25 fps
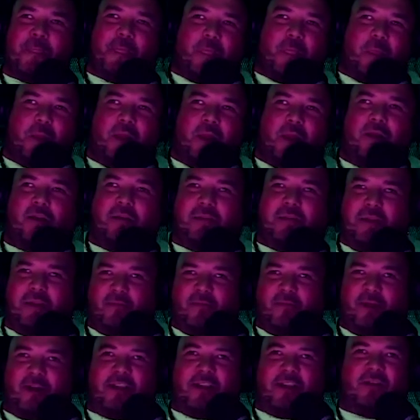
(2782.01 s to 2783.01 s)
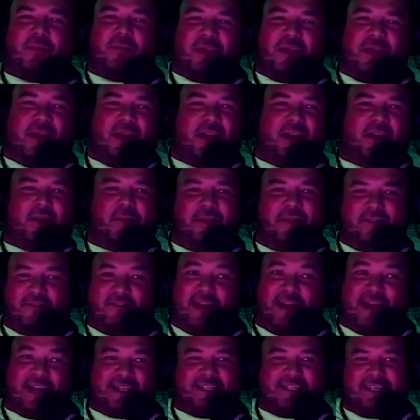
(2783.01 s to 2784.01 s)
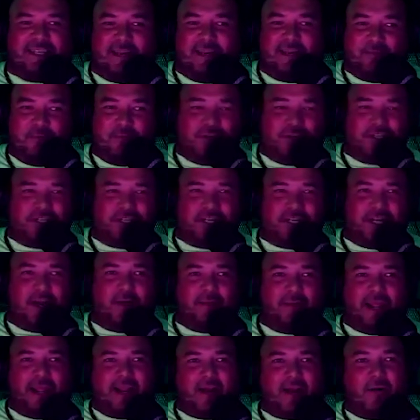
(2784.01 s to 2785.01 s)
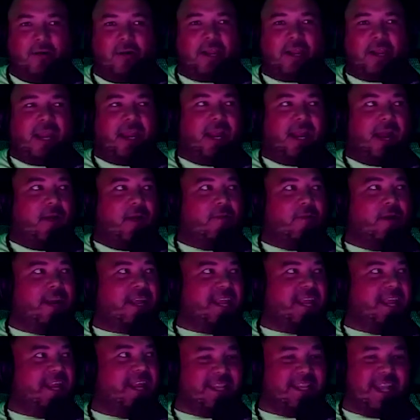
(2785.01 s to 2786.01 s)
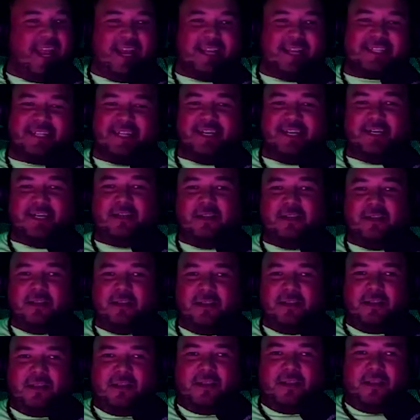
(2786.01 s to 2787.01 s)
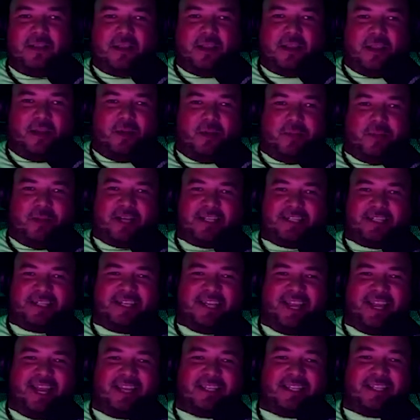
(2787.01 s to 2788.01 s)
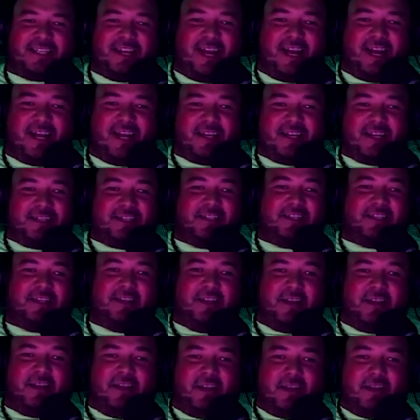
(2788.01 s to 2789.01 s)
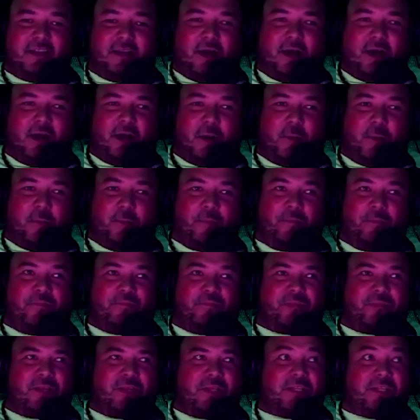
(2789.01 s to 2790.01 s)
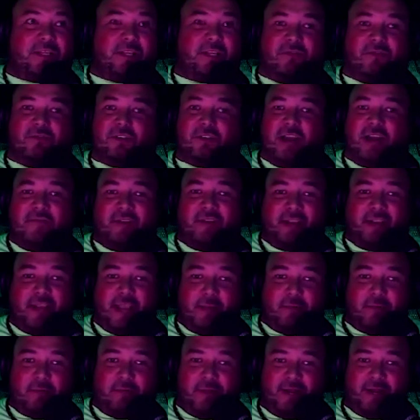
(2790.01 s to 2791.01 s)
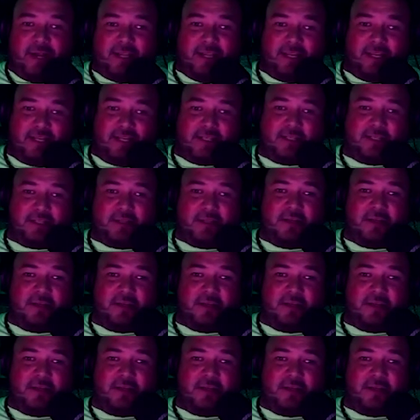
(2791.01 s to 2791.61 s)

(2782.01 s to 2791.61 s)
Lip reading: you know what I mean, wanting to be a little bit fancy and bougie, I'm like, okay, I want to get a Tesla, you know, because the Tesla has self-driving capabilities.